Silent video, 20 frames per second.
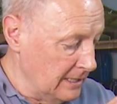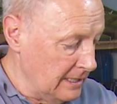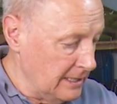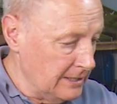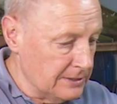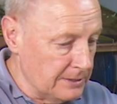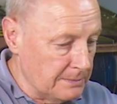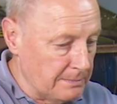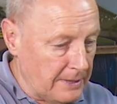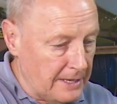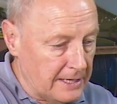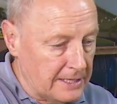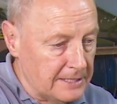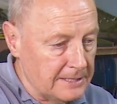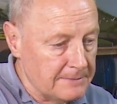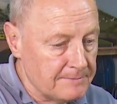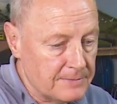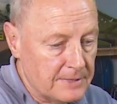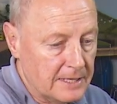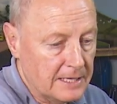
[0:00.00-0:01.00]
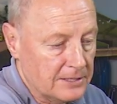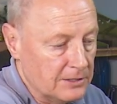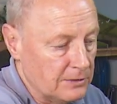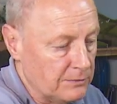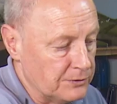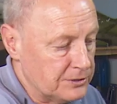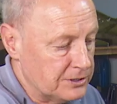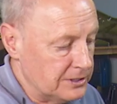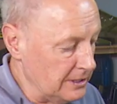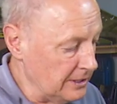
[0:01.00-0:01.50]
in the packet and
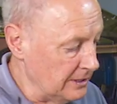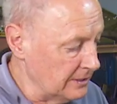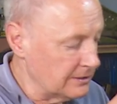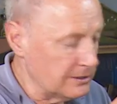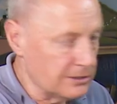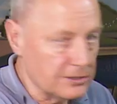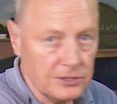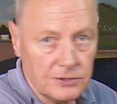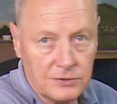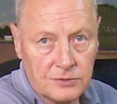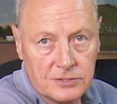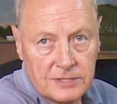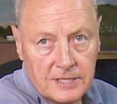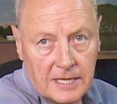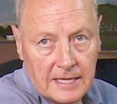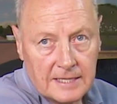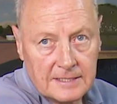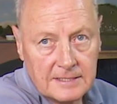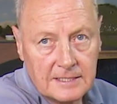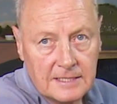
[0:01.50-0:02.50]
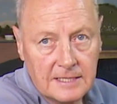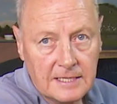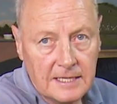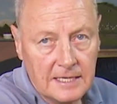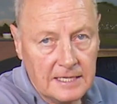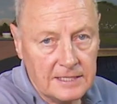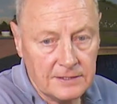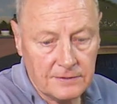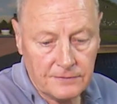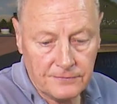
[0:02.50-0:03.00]
obviously I can use that
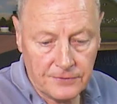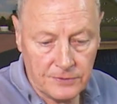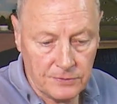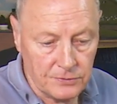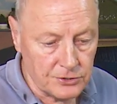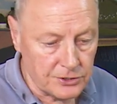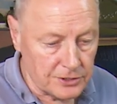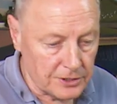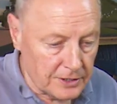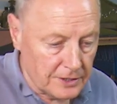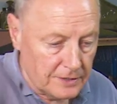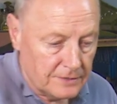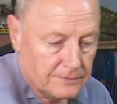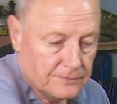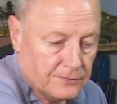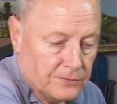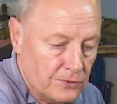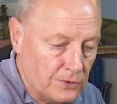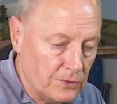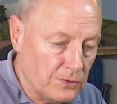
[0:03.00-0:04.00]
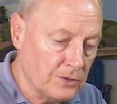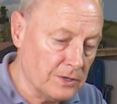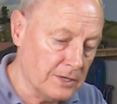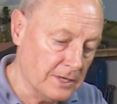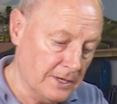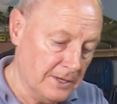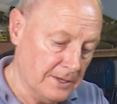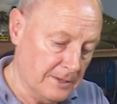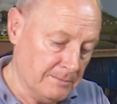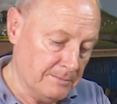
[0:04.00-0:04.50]
in the future for
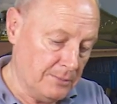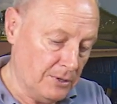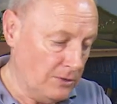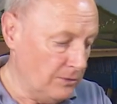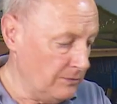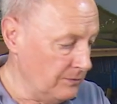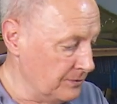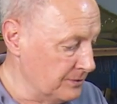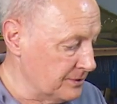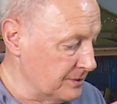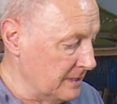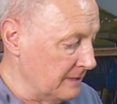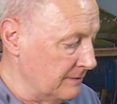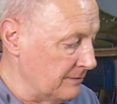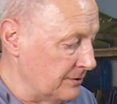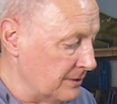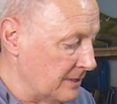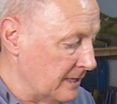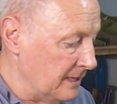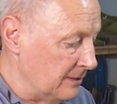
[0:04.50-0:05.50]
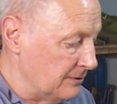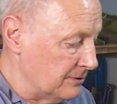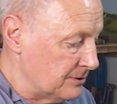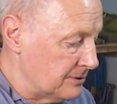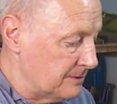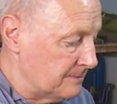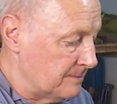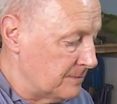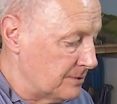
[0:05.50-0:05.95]
ponds and everything else.